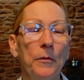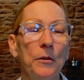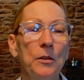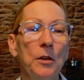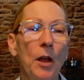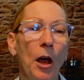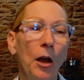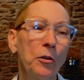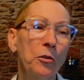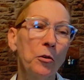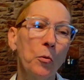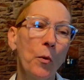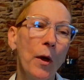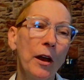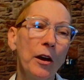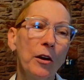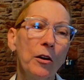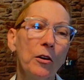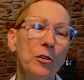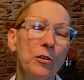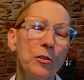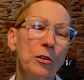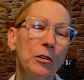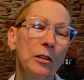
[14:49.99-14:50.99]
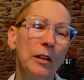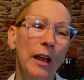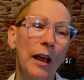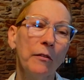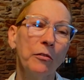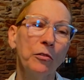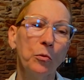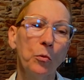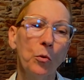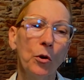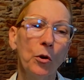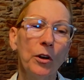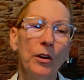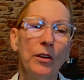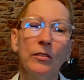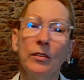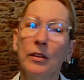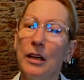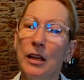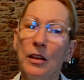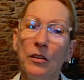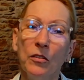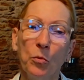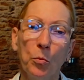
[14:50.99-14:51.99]
Dr. Wenger, your life's work is
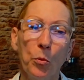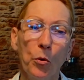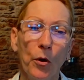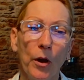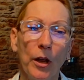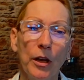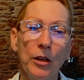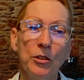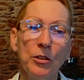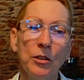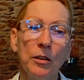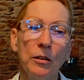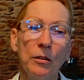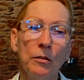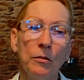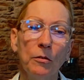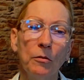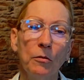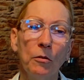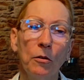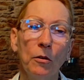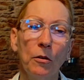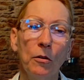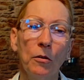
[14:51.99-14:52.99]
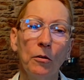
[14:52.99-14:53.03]
an inspiration